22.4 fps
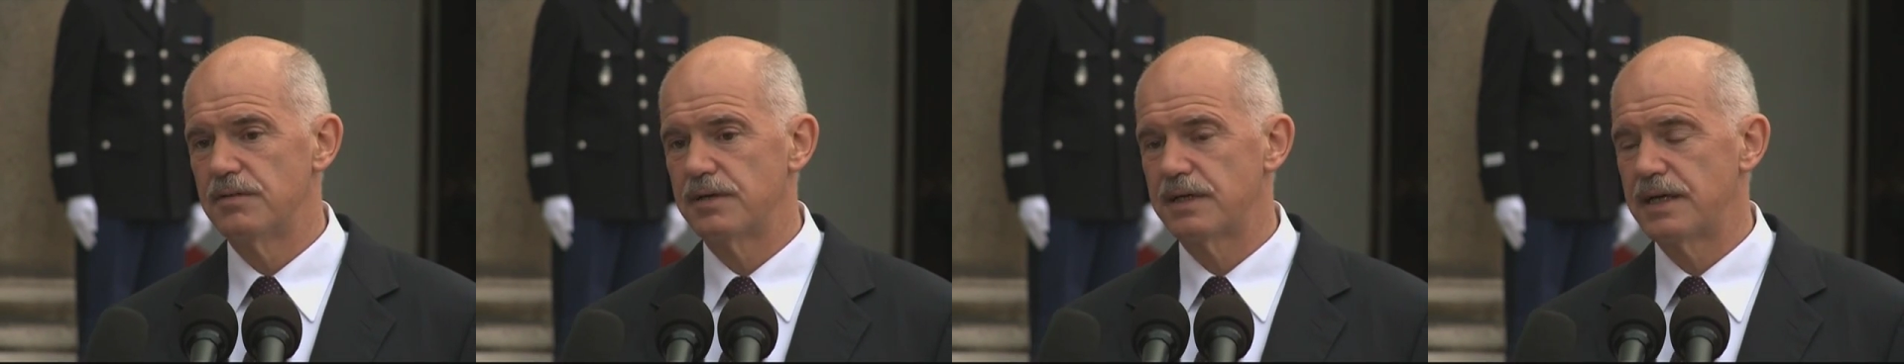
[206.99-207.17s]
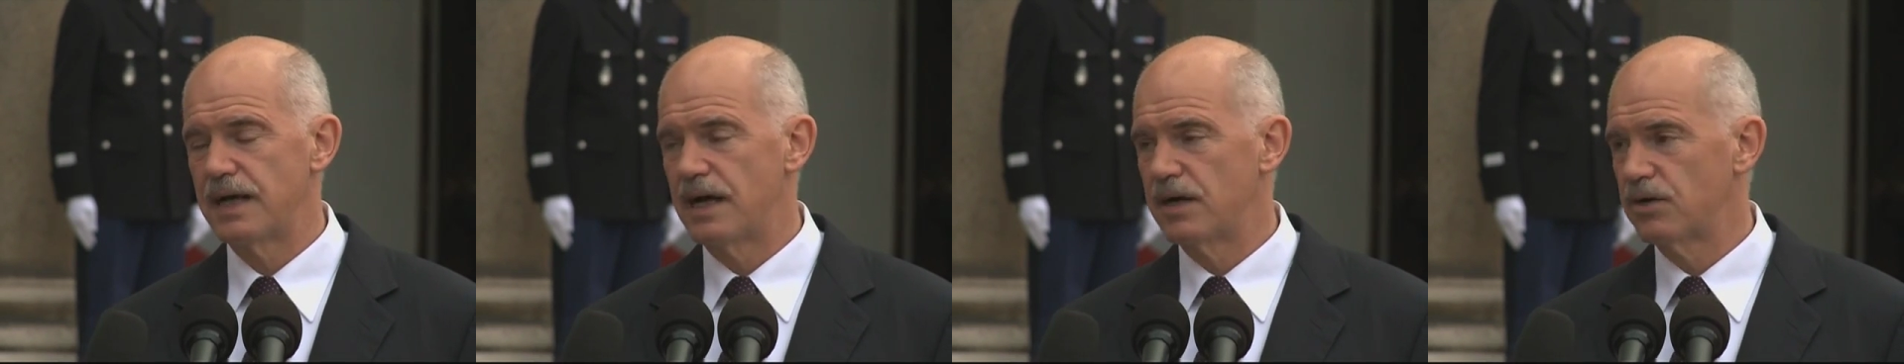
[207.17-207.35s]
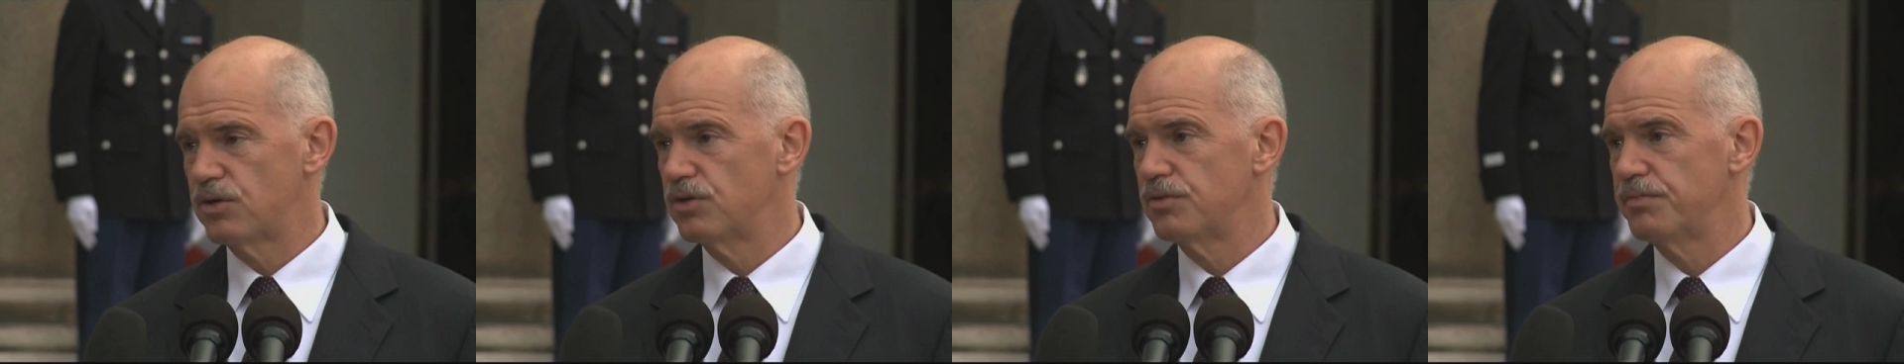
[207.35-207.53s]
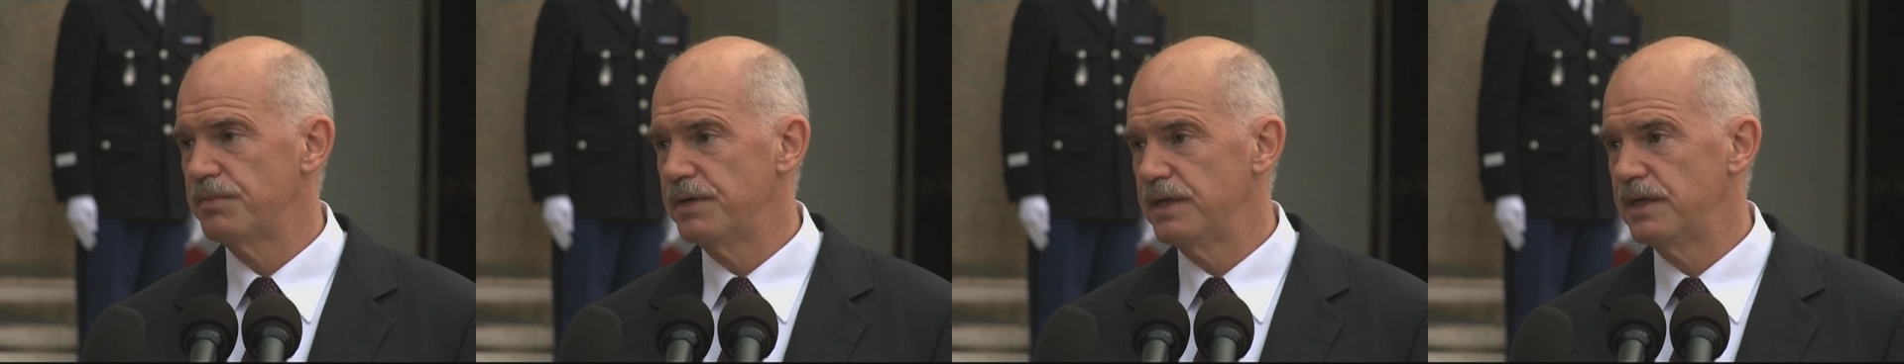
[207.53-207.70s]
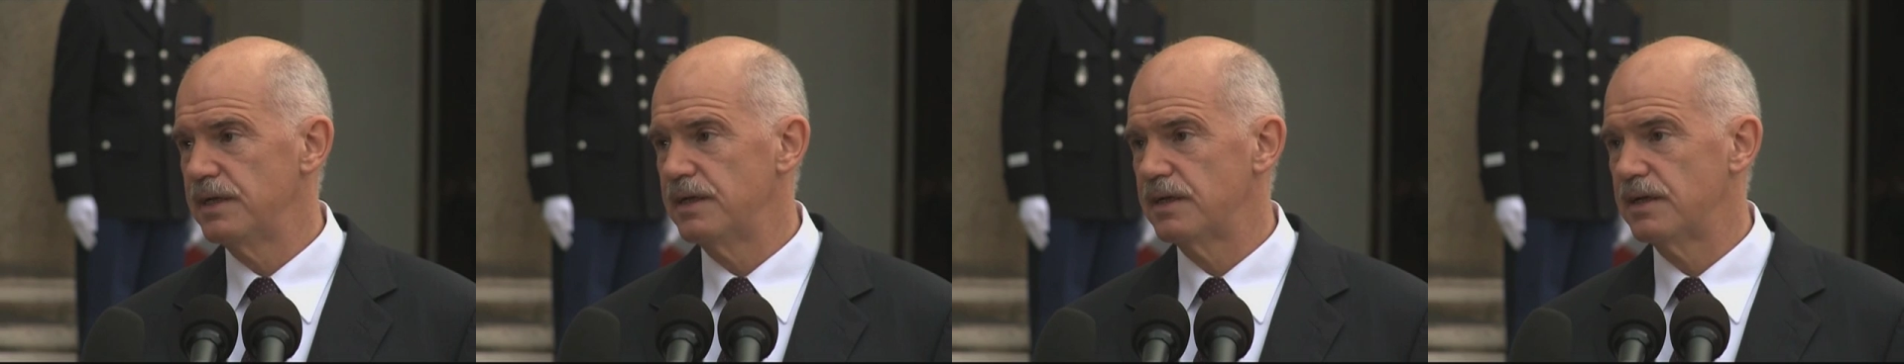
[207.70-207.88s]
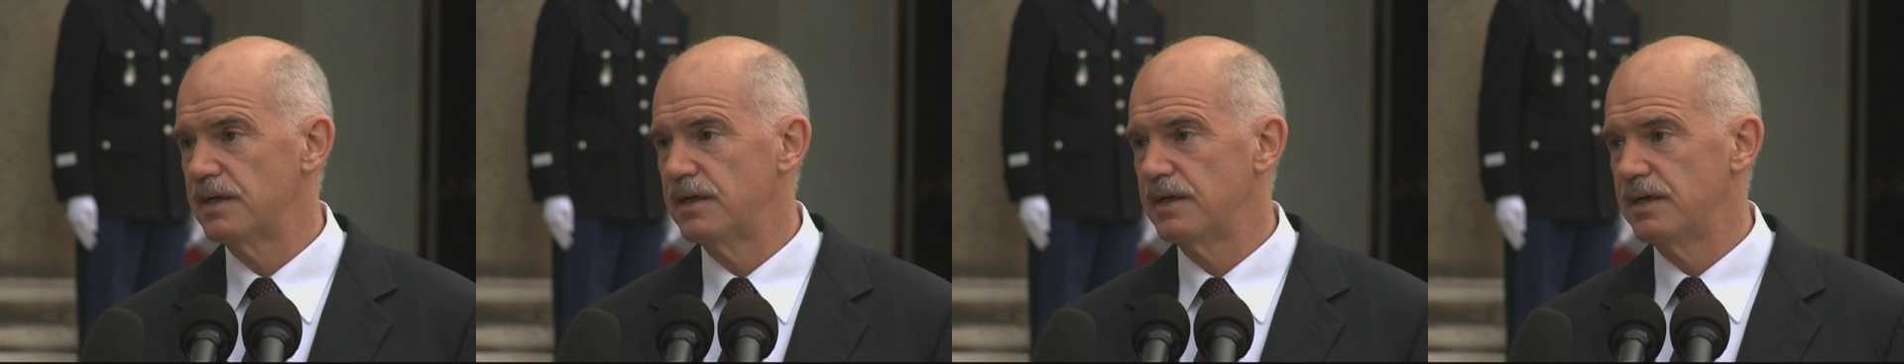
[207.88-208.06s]
Cancun
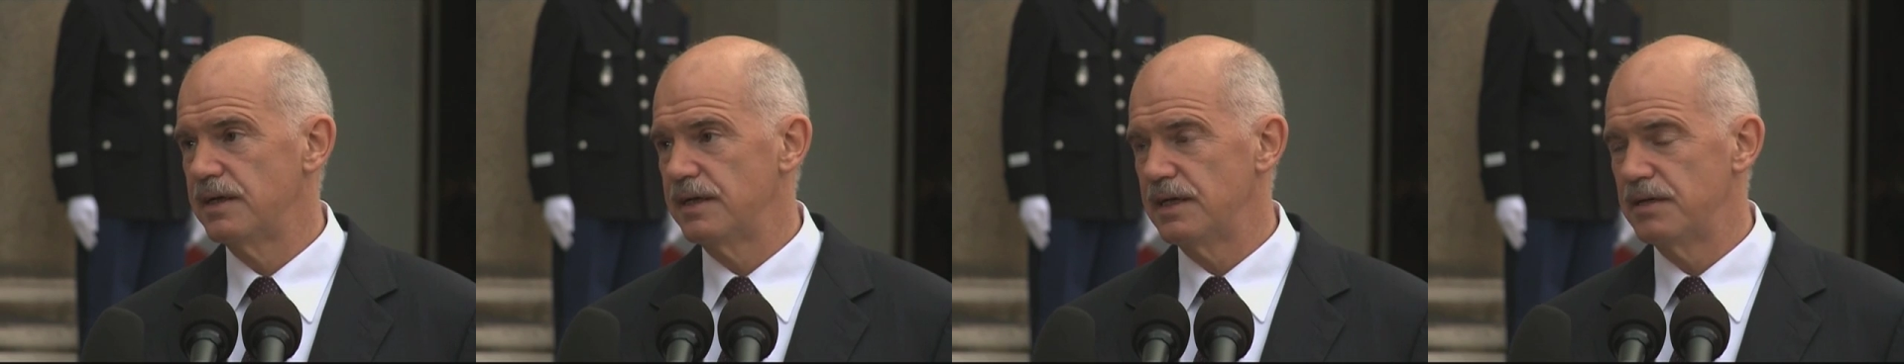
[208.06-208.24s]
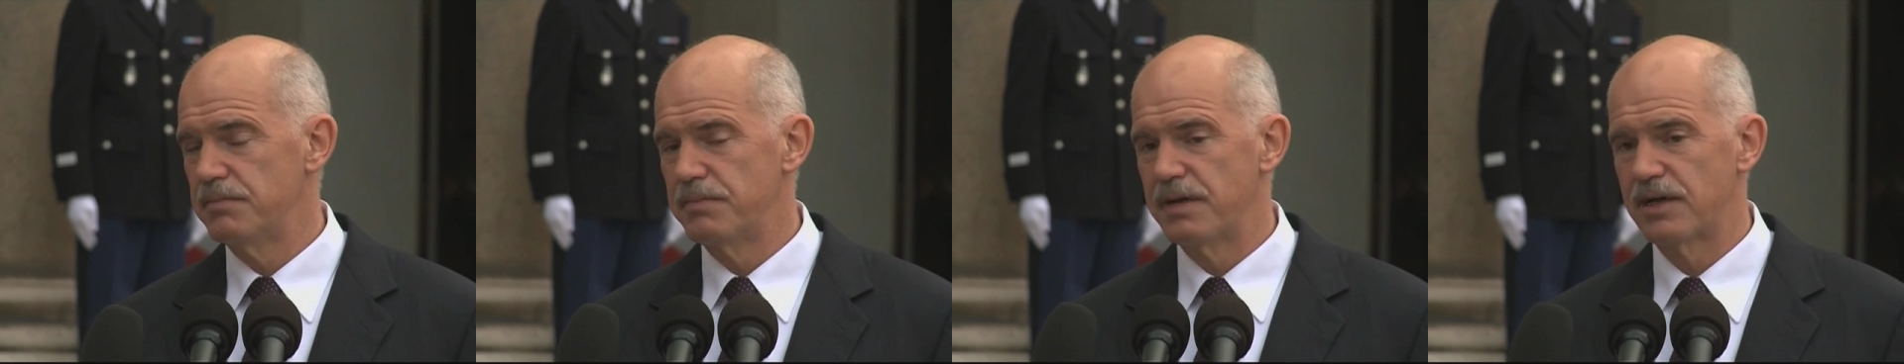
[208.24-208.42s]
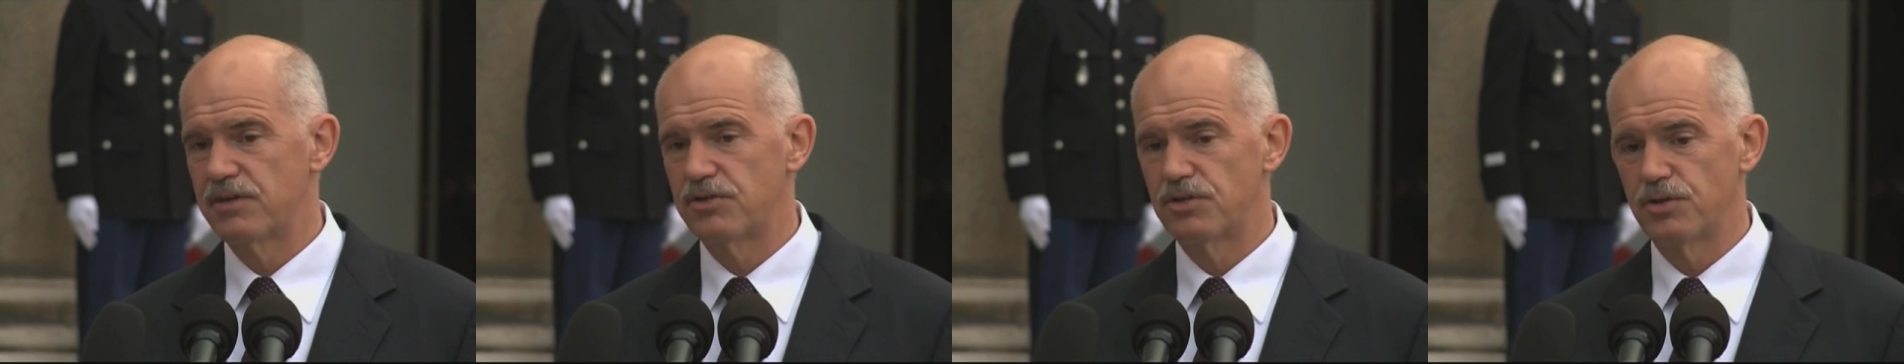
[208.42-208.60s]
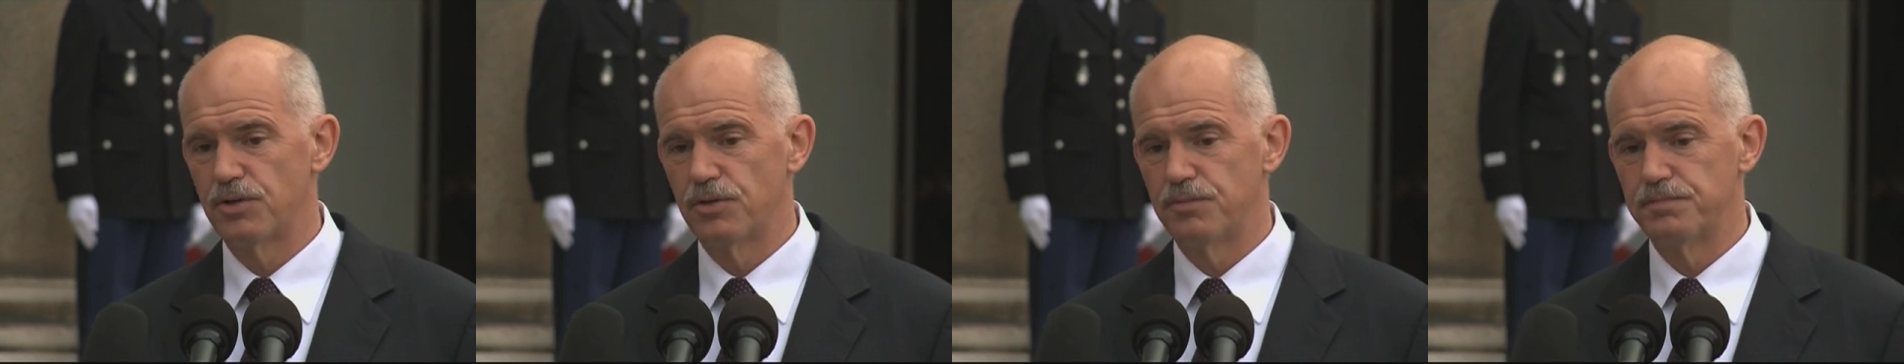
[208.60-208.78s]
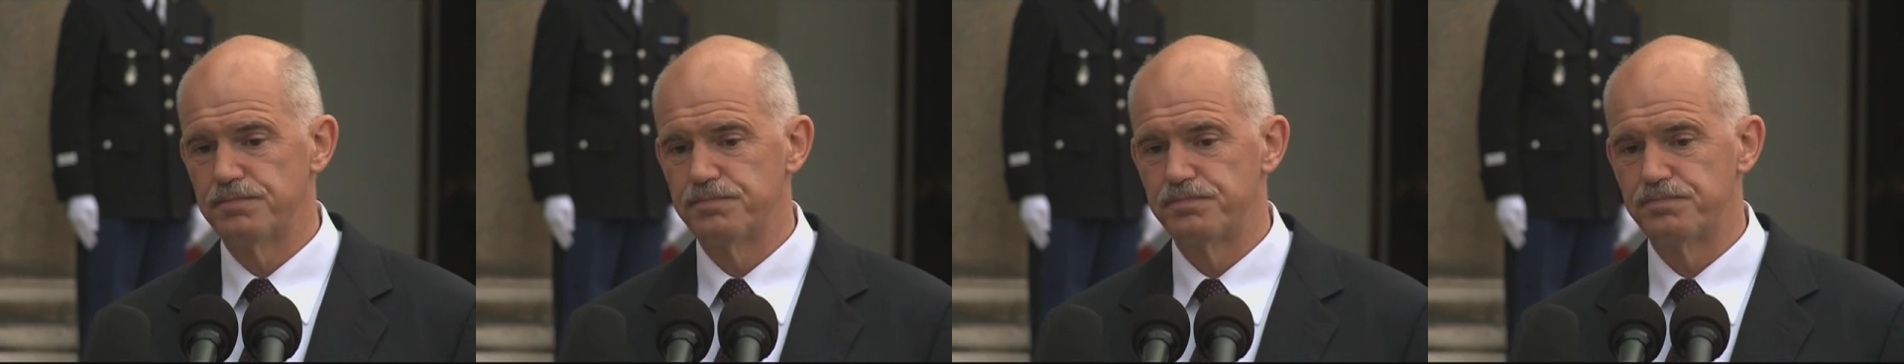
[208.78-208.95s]
meeting in Mexico.